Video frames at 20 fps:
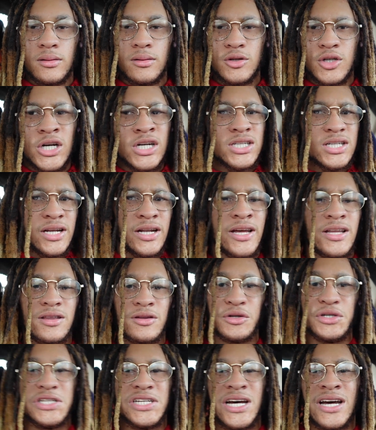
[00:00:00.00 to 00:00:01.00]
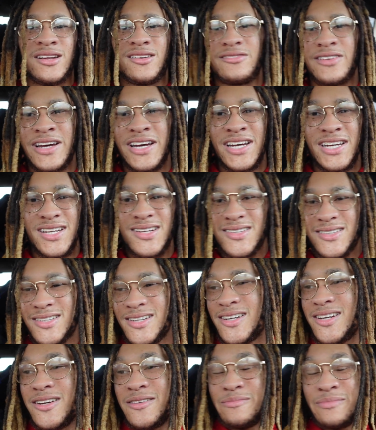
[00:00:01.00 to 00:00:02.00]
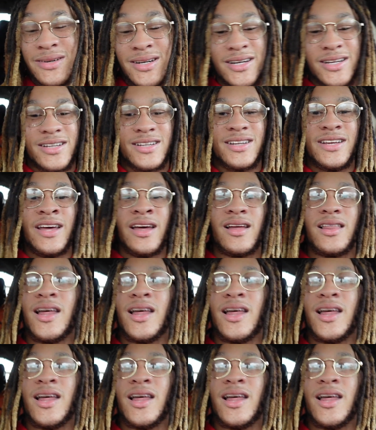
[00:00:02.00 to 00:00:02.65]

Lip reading: Try to say that 3 times fast. But yeah,